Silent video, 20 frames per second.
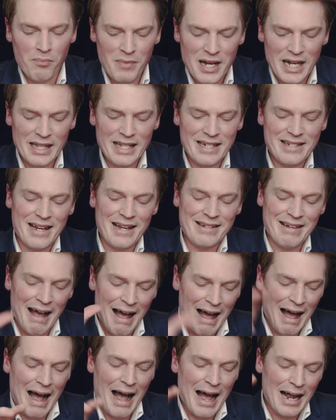merely says a
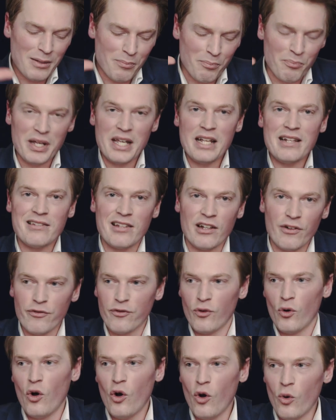heart beats at
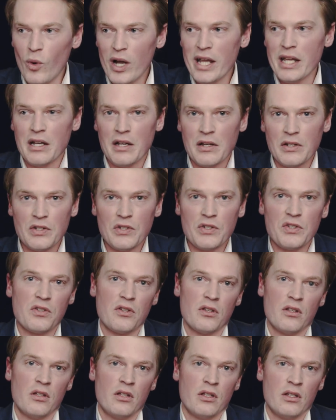4 weeks?
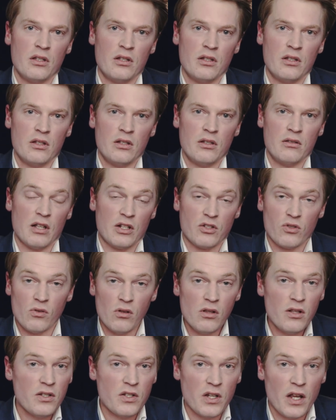That's
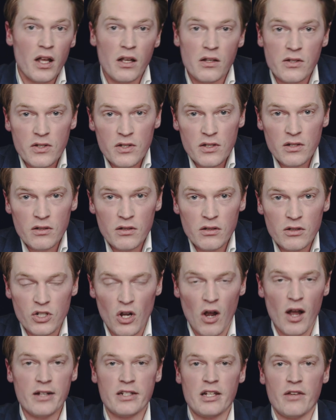all it says.
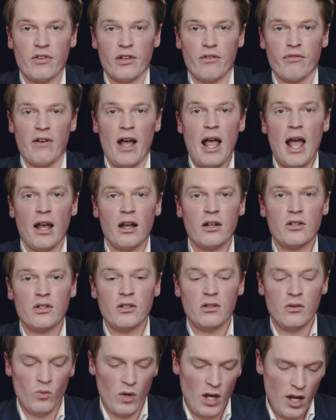Scientific fact.
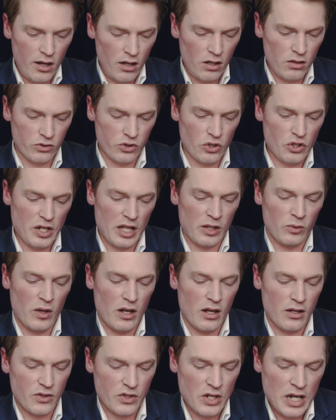Well, New South
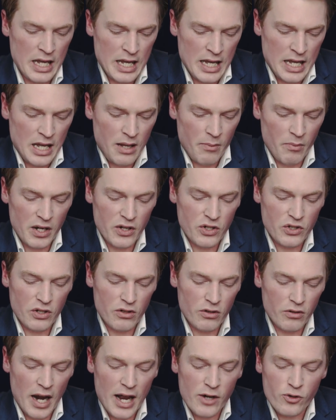Wales
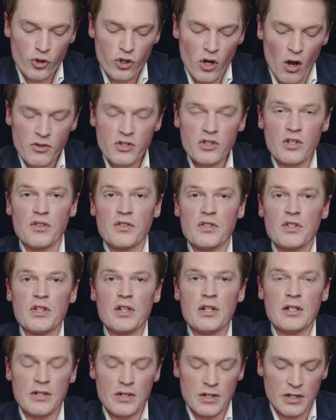Minister Andrew Constance
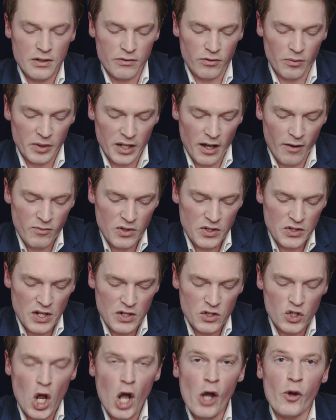from the government
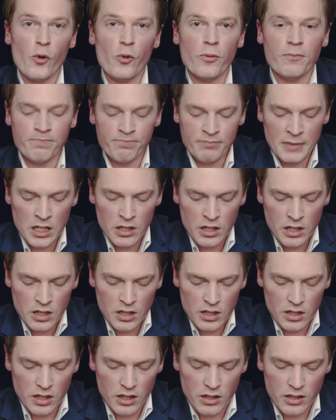says no.
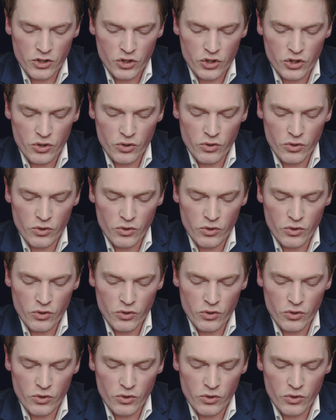It